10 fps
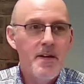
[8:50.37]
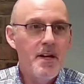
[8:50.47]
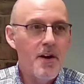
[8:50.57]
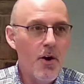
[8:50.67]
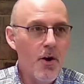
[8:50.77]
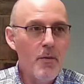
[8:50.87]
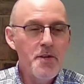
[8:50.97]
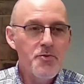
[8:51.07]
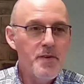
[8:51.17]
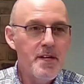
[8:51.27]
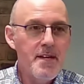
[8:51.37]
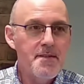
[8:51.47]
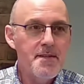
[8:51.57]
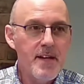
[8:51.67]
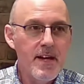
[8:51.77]
it always
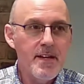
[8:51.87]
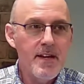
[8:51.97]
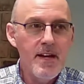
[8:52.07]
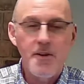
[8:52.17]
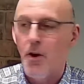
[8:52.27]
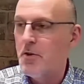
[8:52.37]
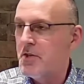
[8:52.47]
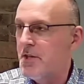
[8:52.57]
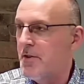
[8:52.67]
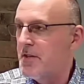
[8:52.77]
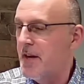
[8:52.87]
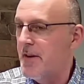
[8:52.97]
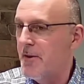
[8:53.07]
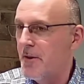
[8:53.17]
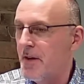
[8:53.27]
reads like a cautionary
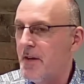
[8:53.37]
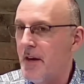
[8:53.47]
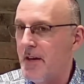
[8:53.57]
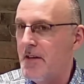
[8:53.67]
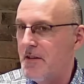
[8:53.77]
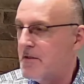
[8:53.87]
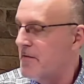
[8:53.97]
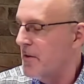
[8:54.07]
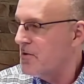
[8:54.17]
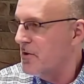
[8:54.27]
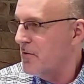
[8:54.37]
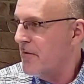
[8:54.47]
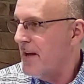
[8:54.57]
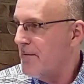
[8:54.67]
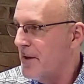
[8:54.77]
tale and a dysfunctional
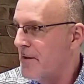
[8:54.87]
family.